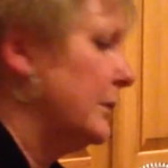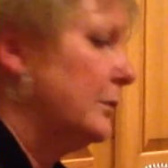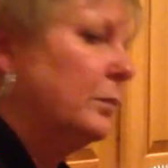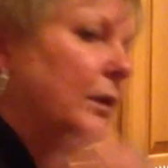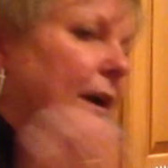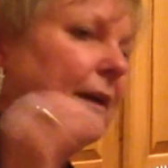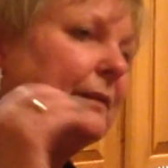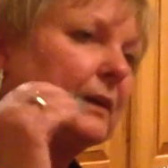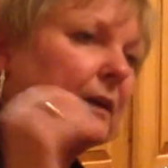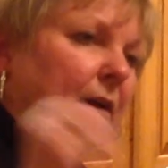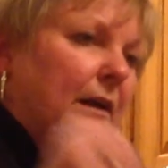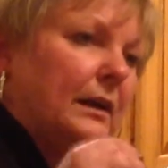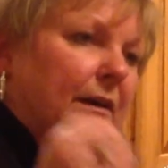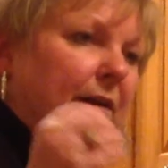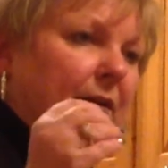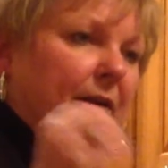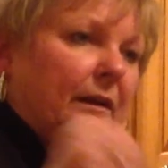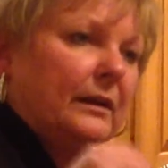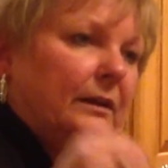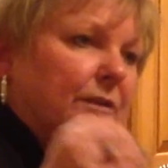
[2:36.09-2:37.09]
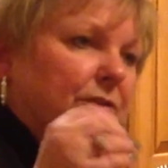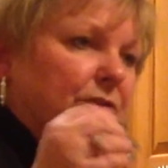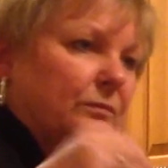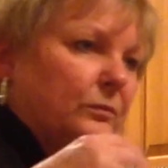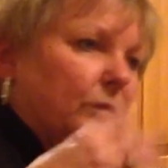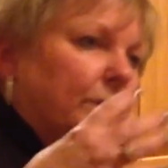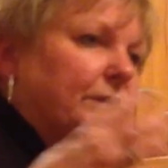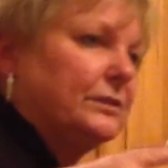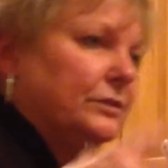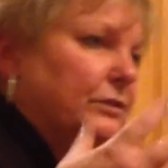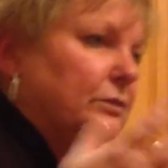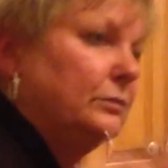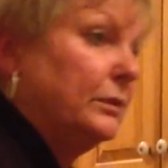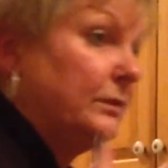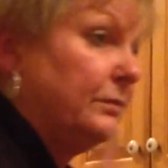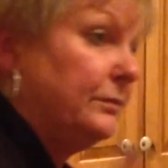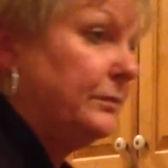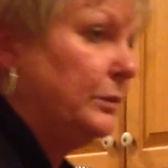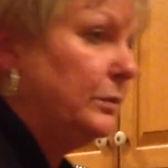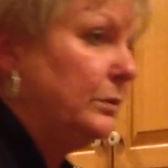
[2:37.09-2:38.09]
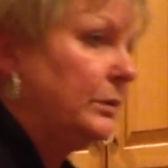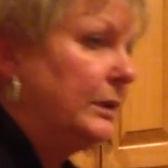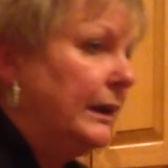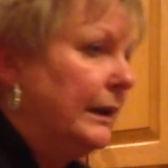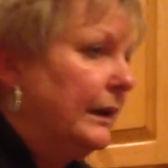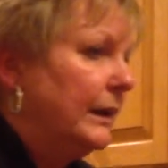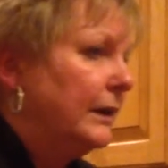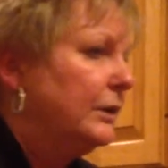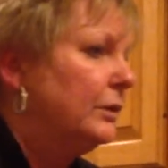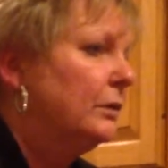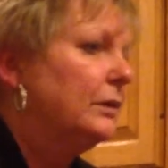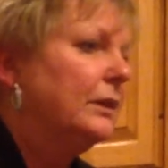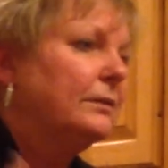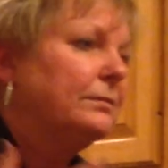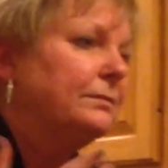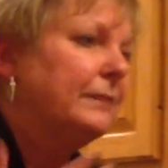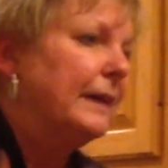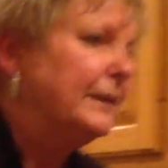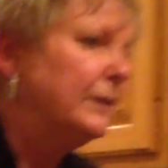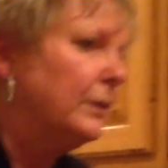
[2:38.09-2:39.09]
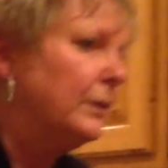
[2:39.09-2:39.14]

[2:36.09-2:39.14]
We're on the cutting edge of what's new in food. You're going to find